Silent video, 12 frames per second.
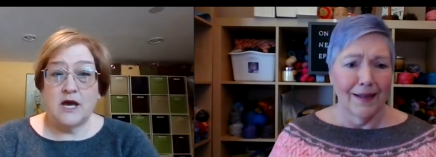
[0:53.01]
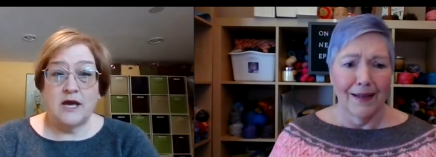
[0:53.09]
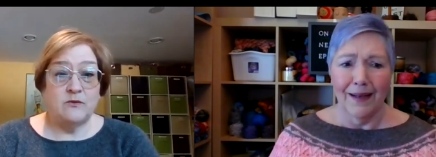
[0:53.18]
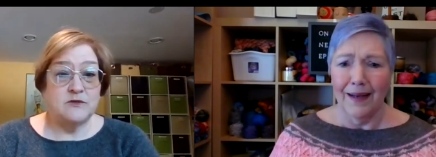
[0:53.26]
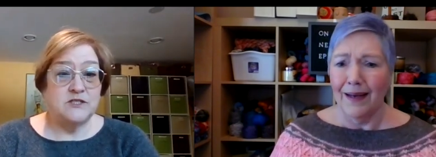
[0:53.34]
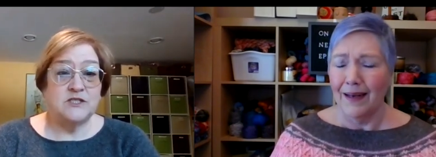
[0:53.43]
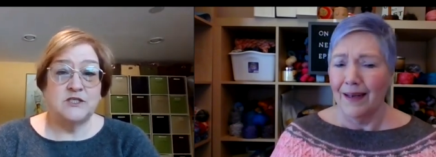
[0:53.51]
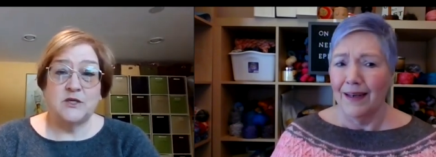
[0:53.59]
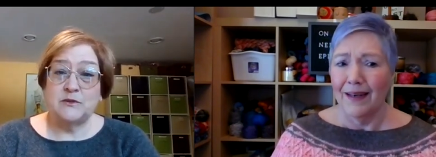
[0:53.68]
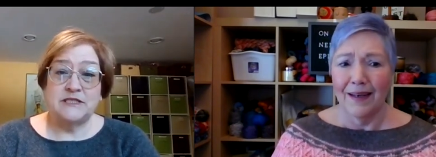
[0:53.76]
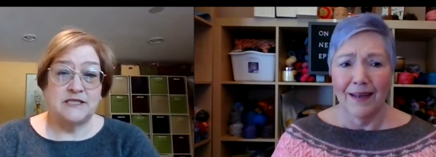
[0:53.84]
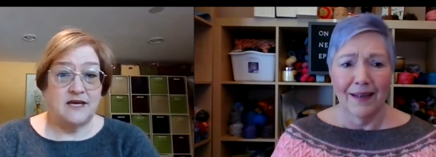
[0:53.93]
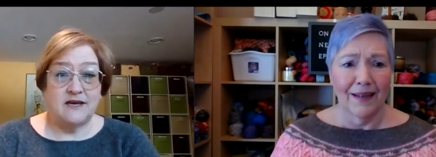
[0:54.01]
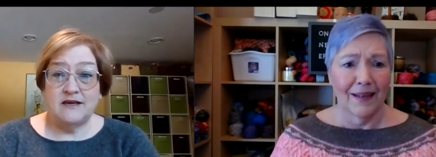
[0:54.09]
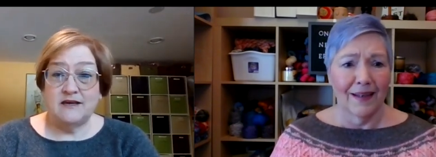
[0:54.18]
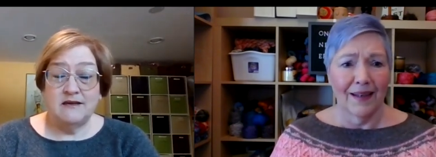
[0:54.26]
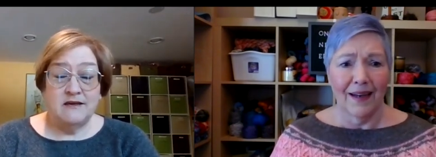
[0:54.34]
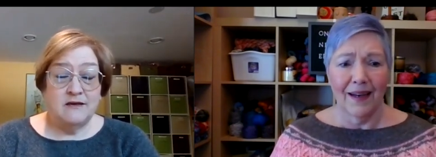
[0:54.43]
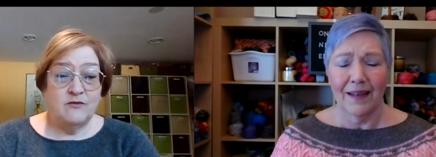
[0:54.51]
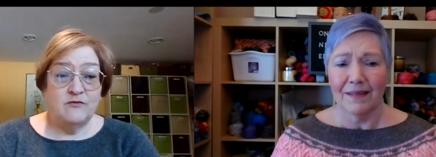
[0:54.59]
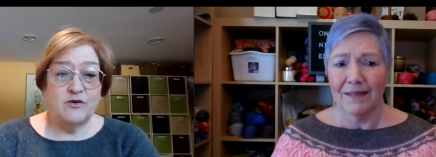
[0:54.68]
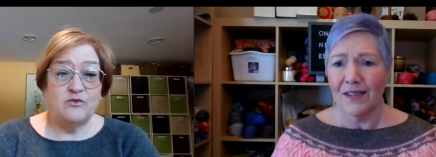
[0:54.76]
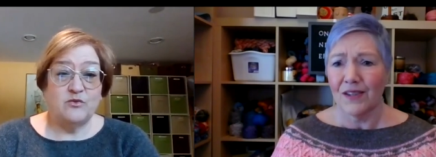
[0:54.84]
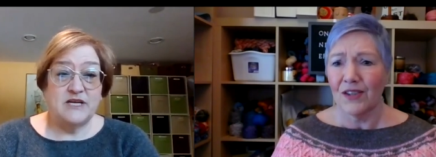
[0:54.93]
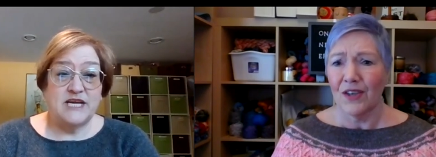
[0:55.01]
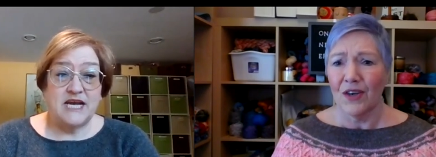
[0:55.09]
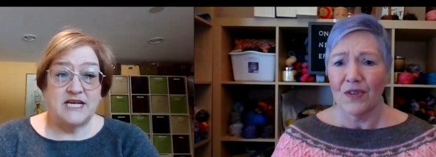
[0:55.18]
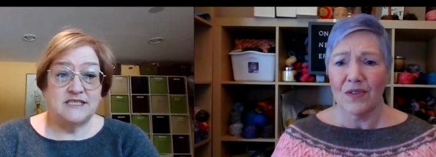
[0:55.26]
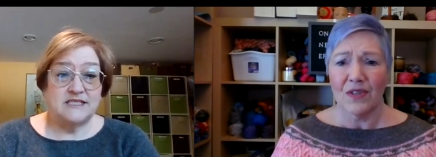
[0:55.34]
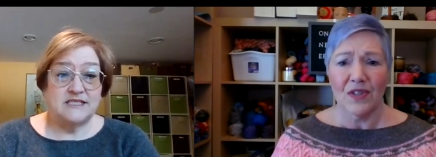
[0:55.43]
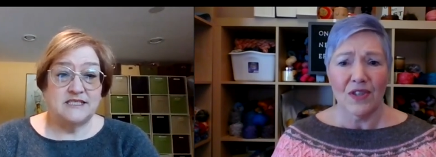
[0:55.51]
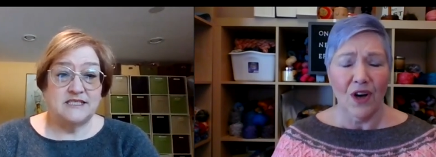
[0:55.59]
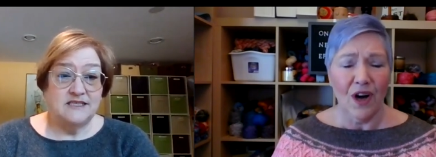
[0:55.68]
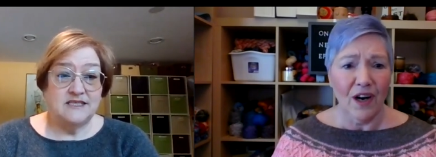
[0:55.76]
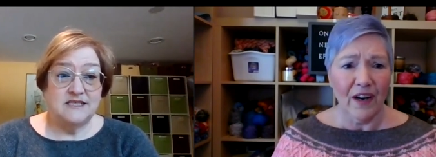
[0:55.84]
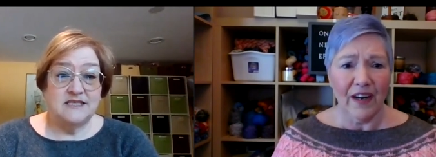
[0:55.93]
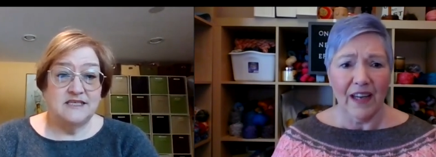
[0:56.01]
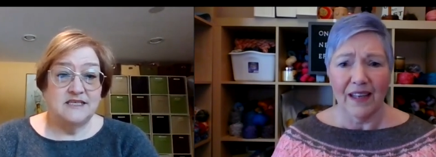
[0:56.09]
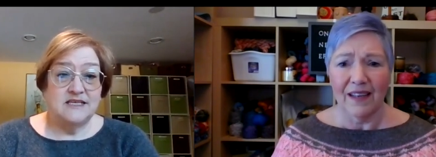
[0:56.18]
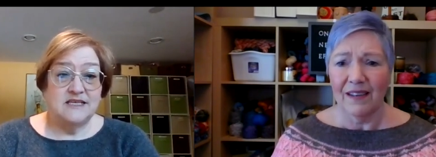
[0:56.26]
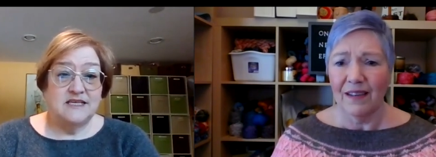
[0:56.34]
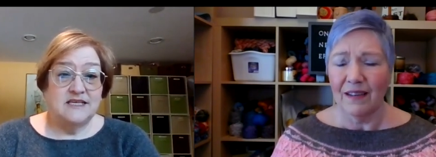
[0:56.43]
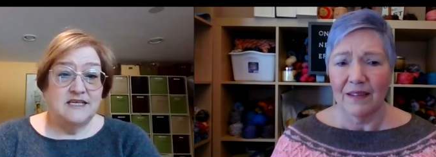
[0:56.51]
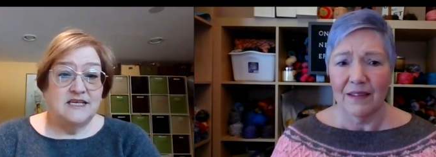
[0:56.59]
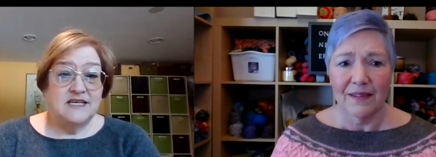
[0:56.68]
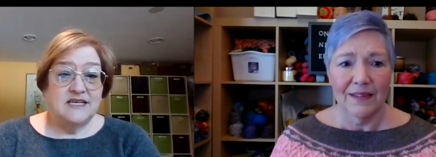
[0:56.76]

Speaker 1: I was so sick for three oh, days. Oh, sorry. Oh.